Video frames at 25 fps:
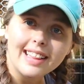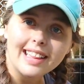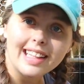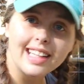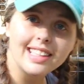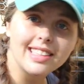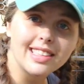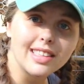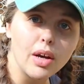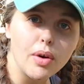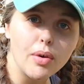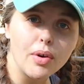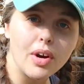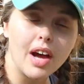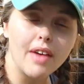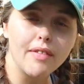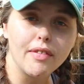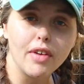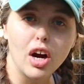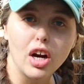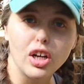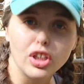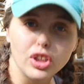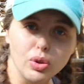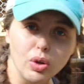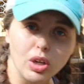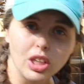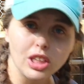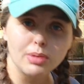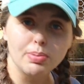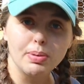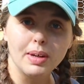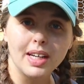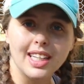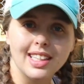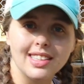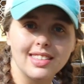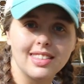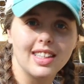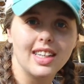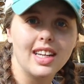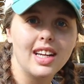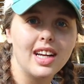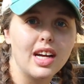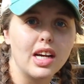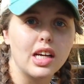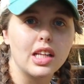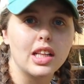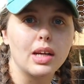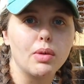Let's go cover our squash plants in
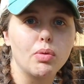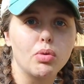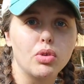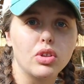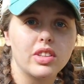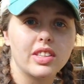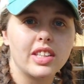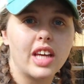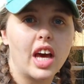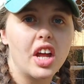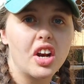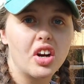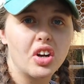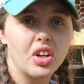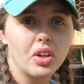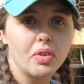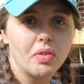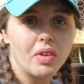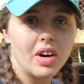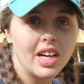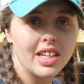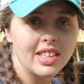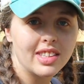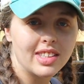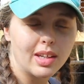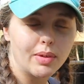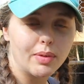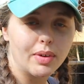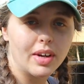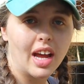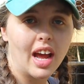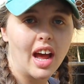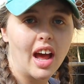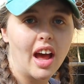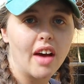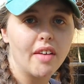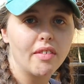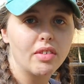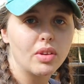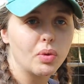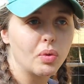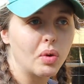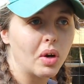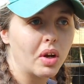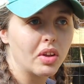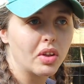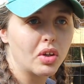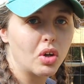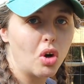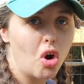it, and then we'll scatter the rest that we have
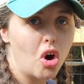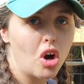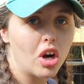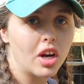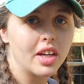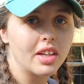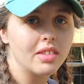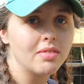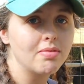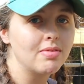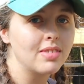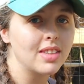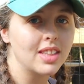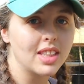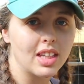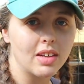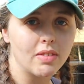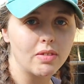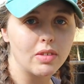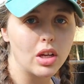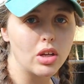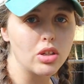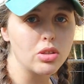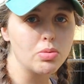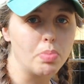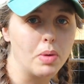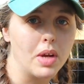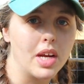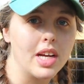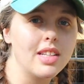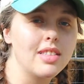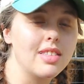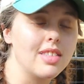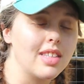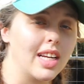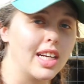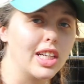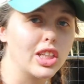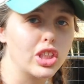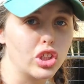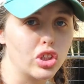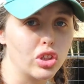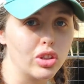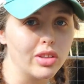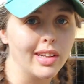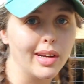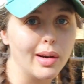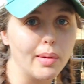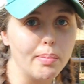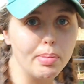throughout the garden to give those plants an
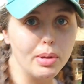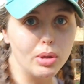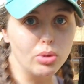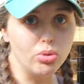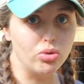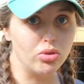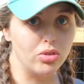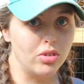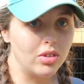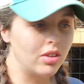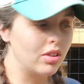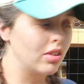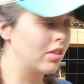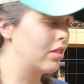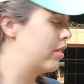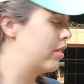extra little boost.